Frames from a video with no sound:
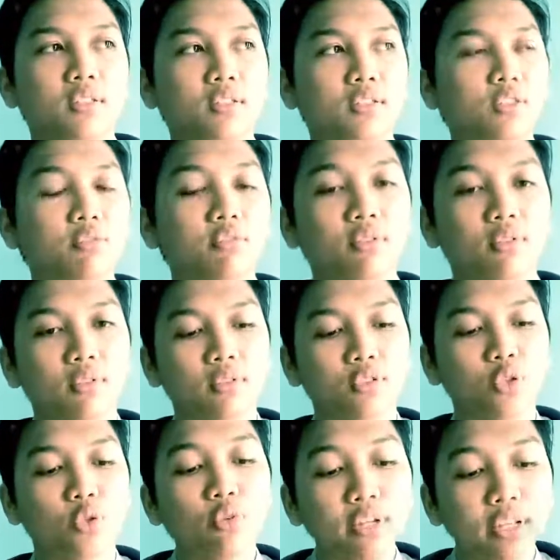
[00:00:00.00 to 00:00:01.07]

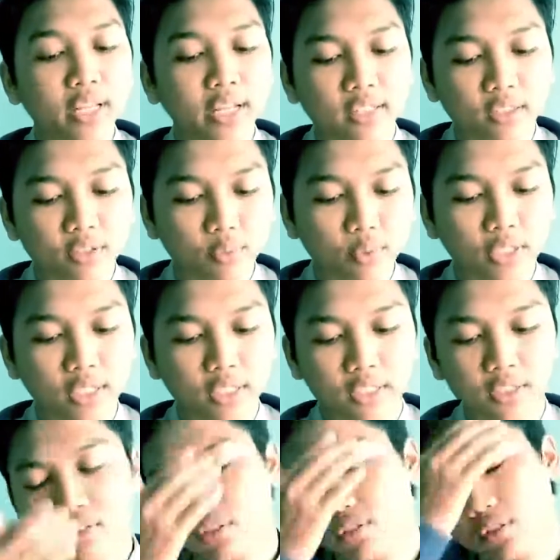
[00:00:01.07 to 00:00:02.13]
to relate with the
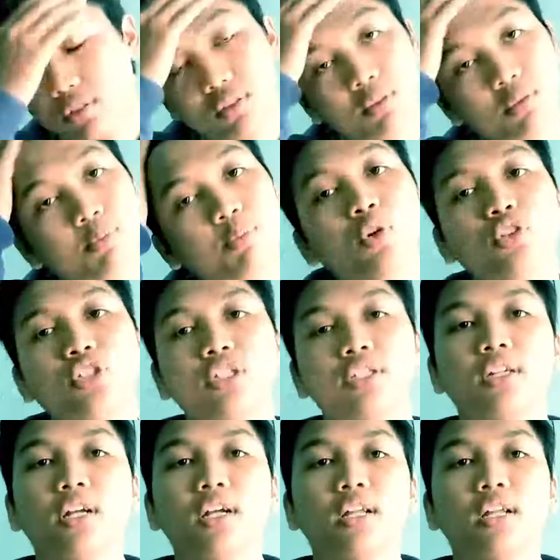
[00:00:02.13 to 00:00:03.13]
motion.